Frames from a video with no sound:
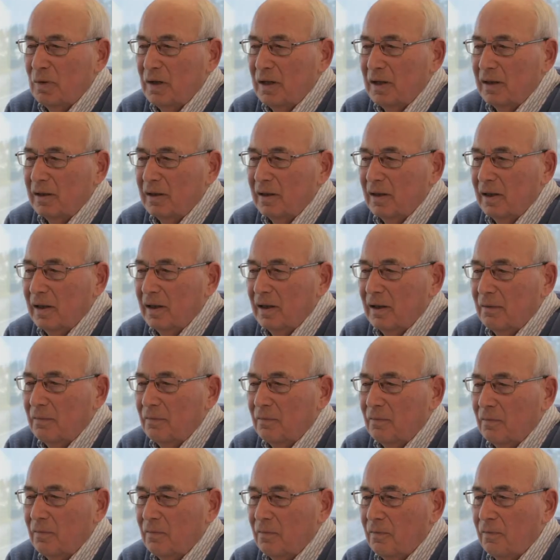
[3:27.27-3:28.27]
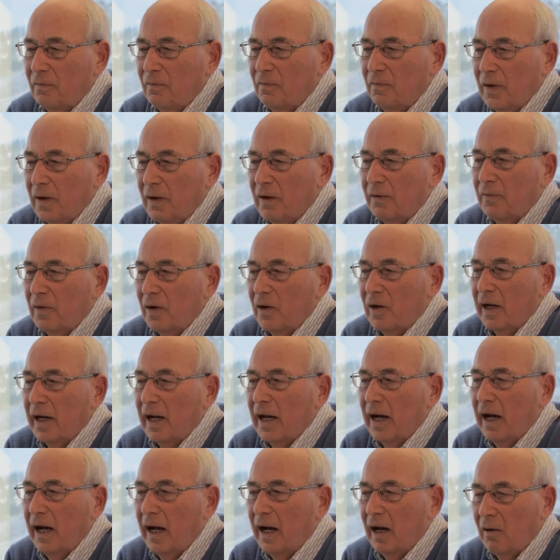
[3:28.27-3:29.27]
been very, very
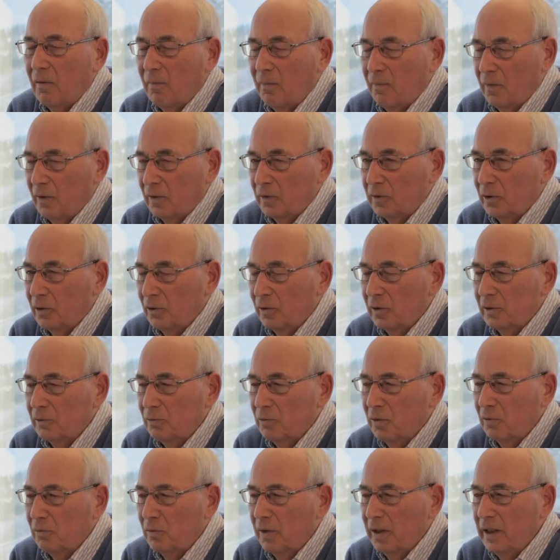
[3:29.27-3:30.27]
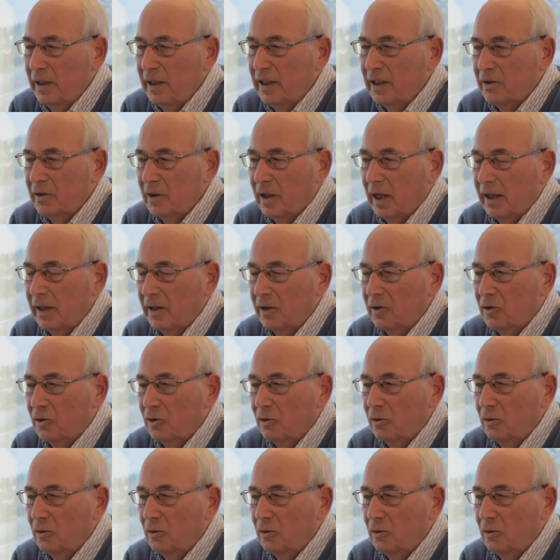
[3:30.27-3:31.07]
helpful to us. When we decided